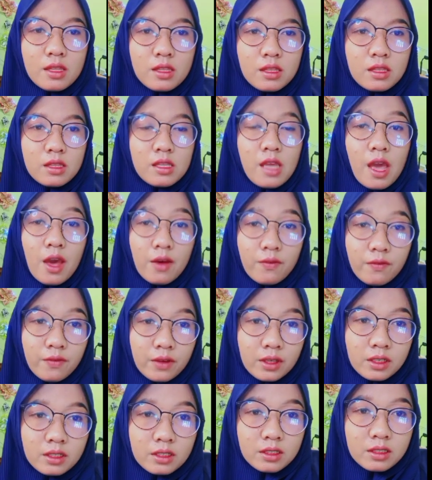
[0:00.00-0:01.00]
The
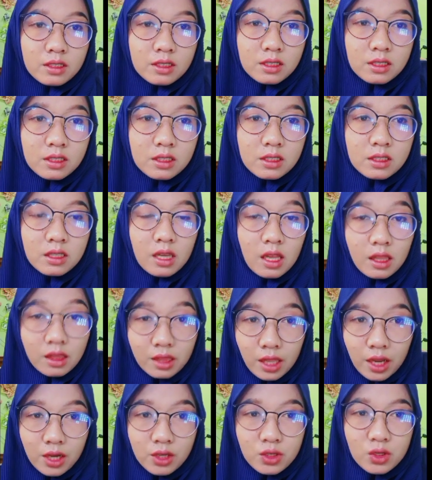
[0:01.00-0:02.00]
affix
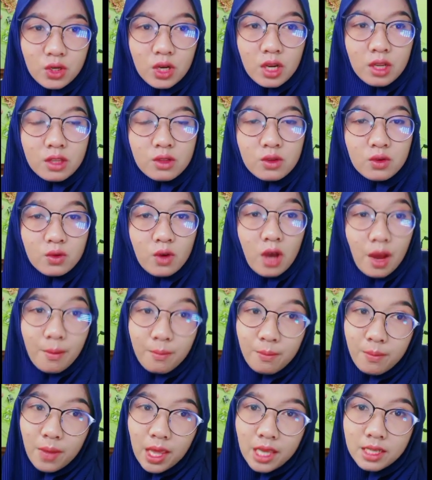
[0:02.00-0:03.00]
attached to a
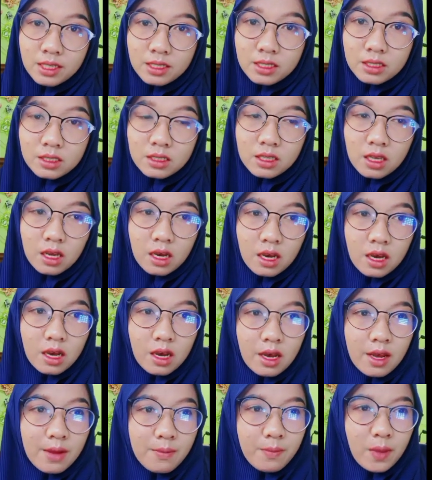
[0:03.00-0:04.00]
base
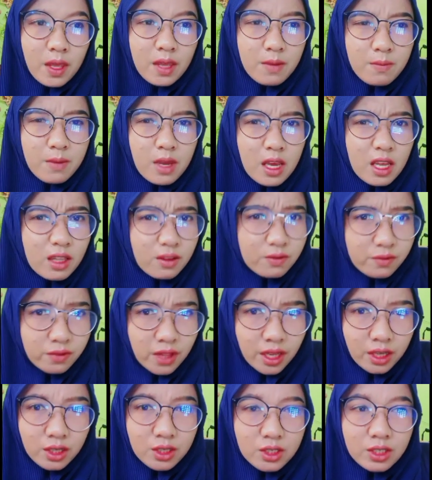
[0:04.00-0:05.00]
may be
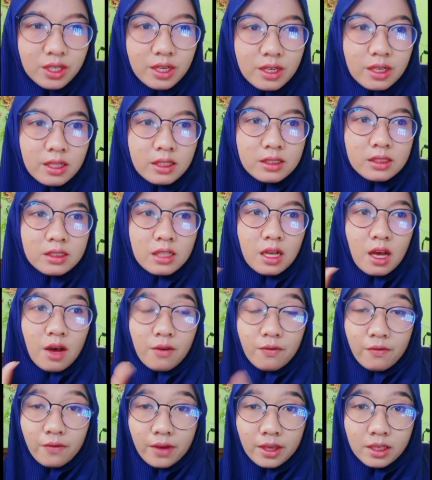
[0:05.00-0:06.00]
inflectional
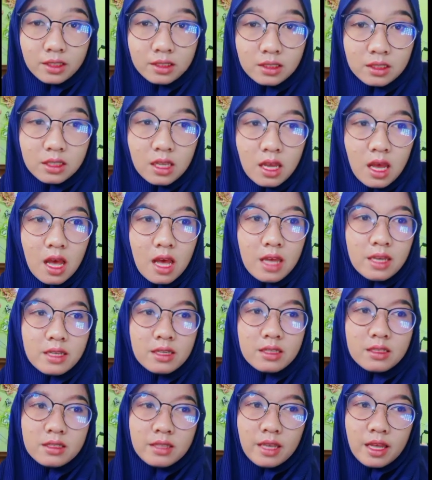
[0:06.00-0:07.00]
affix,
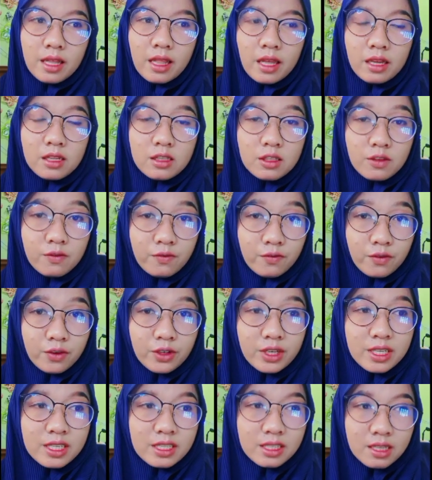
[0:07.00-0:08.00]
select
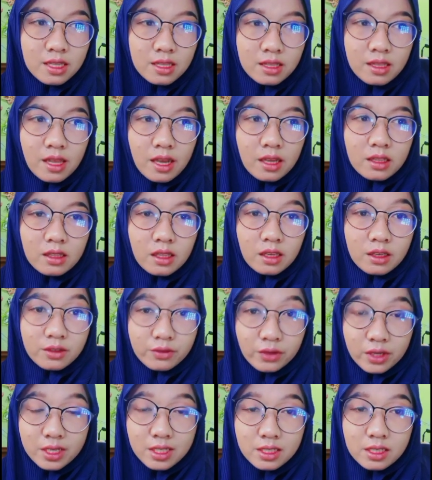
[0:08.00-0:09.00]
for syntactic
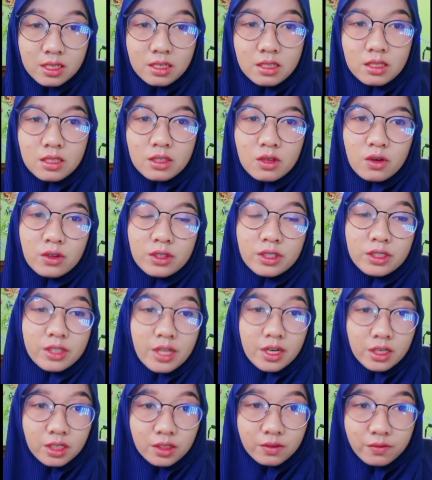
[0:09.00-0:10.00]
reasons, or
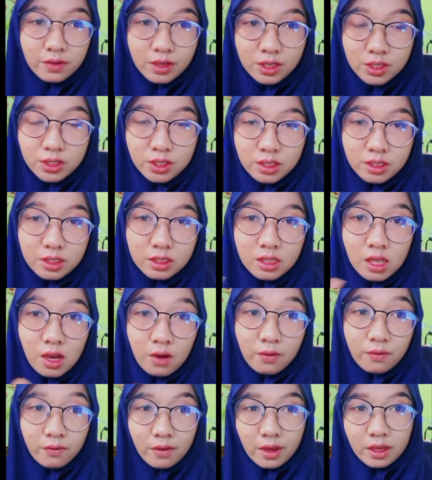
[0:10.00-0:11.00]
derivational
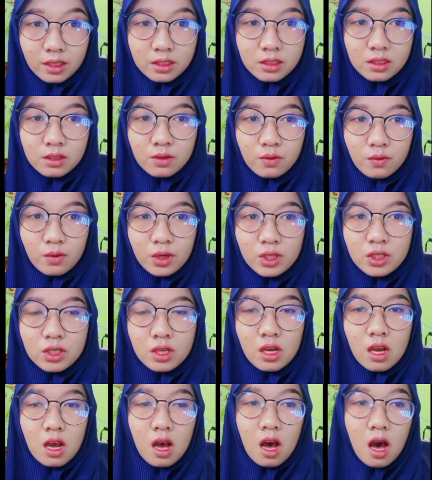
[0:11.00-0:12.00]
affix,
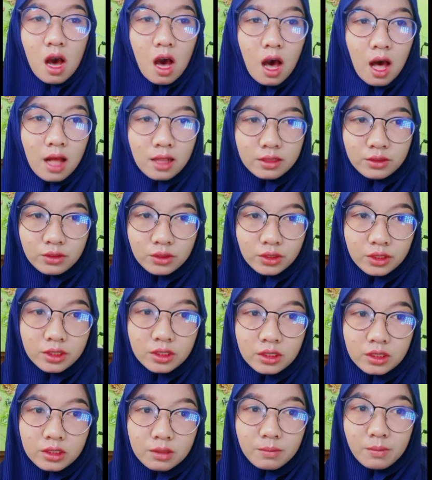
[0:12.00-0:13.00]
which
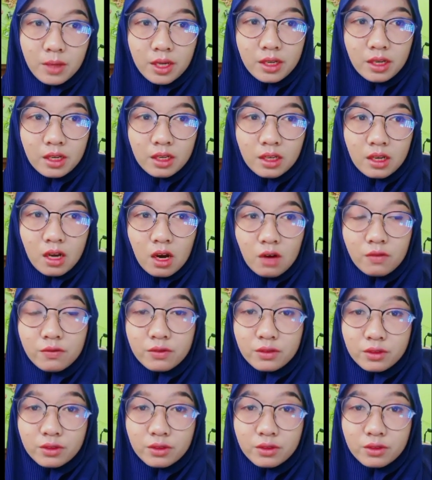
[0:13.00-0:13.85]
alter the meaning of